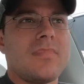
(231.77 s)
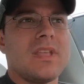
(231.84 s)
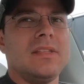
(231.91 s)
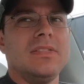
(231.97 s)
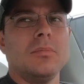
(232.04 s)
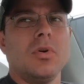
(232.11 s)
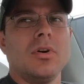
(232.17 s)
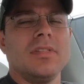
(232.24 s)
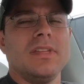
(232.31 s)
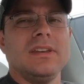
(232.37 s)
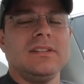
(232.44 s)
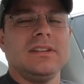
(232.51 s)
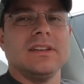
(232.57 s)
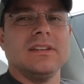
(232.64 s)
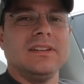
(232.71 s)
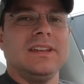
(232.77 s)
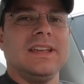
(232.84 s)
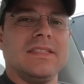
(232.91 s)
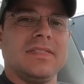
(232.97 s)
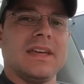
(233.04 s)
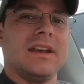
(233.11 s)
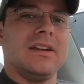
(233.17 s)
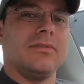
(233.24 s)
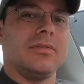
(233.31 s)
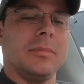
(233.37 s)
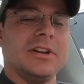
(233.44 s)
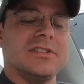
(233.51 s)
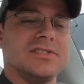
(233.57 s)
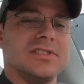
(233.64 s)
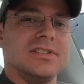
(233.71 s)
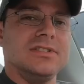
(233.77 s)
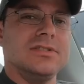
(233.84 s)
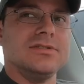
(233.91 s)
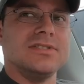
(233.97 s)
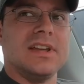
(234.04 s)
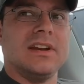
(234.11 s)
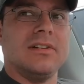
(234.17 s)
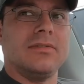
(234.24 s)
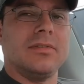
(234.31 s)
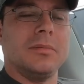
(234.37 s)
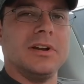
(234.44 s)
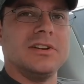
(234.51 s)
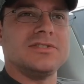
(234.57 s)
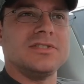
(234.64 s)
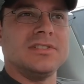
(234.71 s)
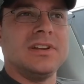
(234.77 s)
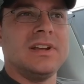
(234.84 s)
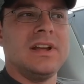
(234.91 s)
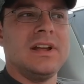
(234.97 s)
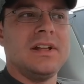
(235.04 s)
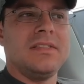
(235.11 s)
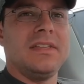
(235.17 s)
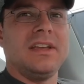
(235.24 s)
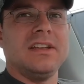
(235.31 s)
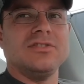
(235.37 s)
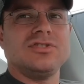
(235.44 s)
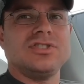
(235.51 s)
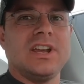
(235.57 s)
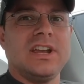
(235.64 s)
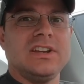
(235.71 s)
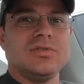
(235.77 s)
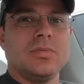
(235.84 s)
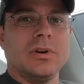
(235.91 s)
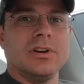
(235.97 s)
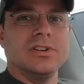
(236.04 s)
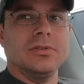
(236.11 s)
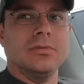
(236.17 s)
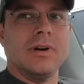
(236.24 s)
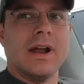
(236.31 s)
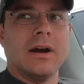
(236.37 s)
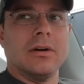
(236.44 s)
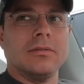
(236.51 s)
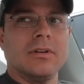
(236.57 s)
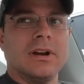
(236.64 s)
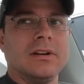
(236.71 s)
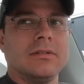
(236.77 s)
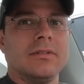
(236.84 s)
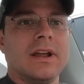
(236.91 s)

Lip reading: And the more they can get that information and use that information, they can change where you route, right?